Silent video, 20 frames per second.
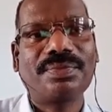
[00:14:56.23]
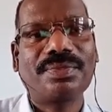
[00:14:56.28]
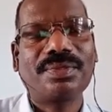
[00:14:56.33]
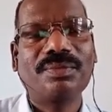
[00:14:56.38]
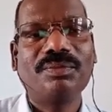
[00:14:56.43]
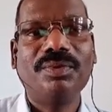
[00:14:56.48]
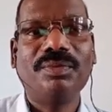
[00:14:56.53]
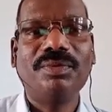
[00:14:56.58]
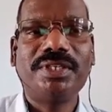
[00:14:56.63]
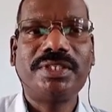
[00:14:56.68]

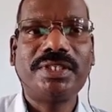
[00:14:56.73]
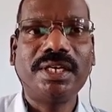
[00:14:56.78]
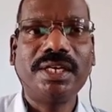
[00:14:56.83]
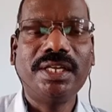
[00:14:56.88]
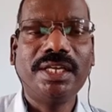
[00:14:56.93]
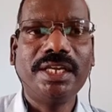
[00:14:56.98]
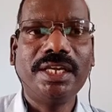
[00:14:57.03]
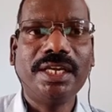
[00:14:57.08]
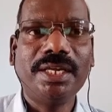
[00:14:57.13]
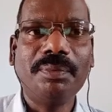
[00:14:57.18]
We will
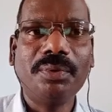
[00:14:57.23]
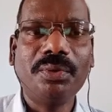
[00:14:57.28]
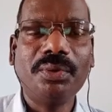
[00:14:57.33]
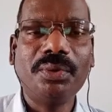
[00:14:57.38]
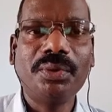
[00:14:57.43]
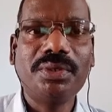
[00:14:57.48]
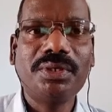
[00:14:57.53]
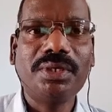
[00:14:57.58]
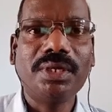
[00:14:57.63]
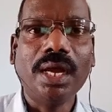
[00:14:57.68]
study
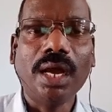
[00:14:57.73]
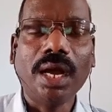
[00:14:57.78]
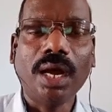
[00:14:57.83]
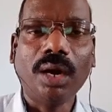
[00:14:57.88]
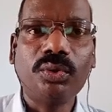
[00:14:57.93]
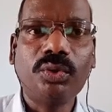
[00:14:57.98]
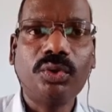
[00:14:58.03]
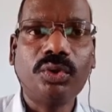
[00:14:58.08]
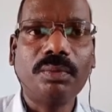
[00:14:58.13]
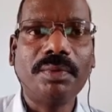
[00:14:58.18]
about how
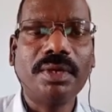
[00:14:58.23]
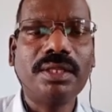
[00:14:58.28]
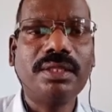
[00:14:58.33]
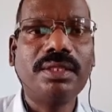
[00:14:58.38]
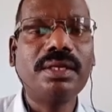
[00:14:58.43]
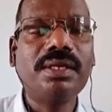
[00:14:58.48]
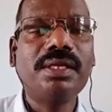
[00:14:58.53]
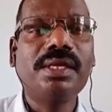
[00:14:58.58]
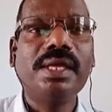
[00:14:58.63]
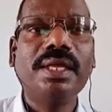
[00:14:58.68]
to make
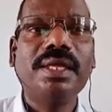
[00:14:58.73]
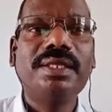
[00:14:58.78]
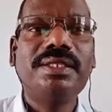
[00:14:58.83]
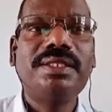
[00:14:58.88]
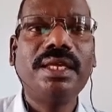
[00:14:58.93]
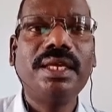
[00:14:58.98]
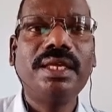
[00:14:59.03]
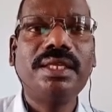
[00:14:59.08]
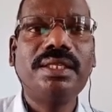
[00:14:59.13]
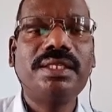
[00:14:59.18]
the
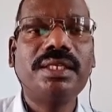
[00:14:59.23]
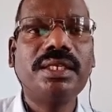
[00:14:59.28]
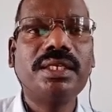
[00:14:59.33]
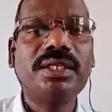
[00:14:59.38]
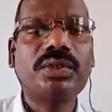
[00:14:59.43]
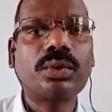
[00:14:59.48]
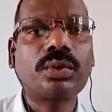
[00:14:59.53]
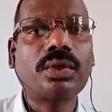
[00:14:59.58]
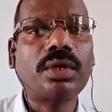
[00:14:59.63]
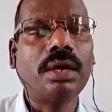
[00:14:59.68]

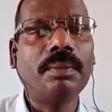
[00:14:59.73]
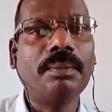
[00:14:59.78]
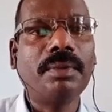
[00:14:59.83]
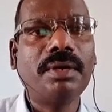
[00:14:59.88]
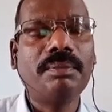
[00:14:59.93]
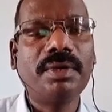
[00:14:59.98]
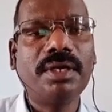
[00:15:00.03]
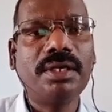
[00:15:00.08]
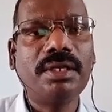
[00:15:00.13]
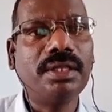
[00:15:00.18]
changes or
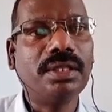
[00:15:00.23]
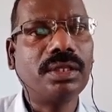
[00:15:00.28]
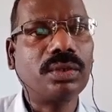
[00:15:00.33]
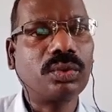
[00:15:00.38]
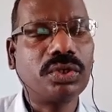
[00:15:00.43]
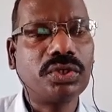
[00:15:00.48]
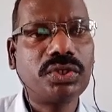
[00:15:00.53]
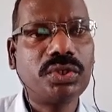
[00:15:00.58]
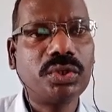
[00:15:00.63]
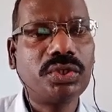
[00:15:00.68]
amendment in the
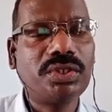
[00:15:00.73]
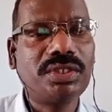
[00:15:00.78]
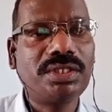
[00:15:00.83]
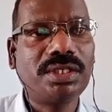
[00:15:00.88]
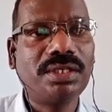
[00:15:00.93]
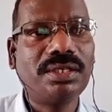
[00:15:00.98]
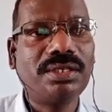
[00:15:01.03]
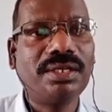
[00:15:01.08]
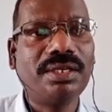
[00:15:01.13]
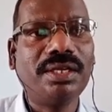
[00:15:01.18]

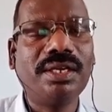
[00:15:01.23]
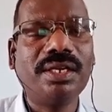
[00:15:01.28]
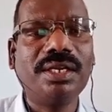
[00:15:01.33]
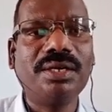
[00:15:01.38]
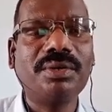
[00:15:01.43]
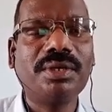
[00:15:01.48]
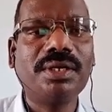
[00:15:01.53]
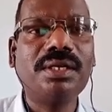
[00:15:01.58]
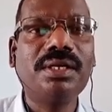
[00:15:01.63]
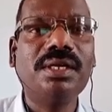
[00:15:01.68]
constitution in our